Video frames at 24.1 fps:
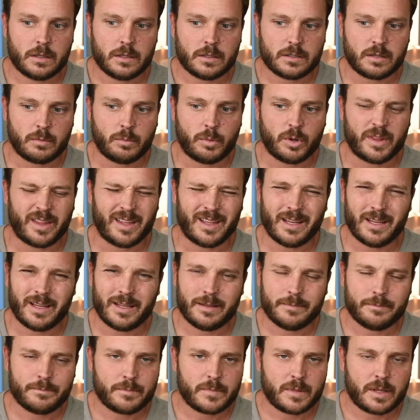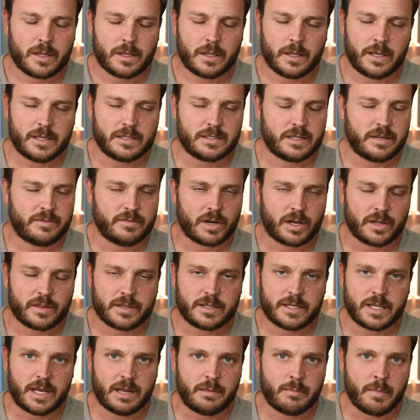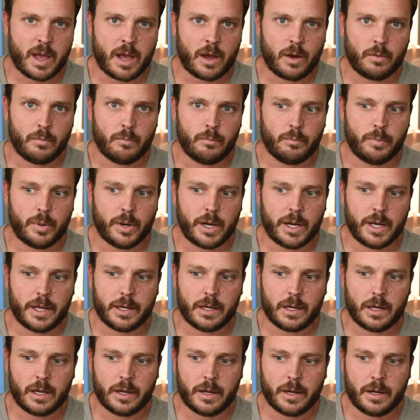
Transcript: someone that isn't even on the titty mount, but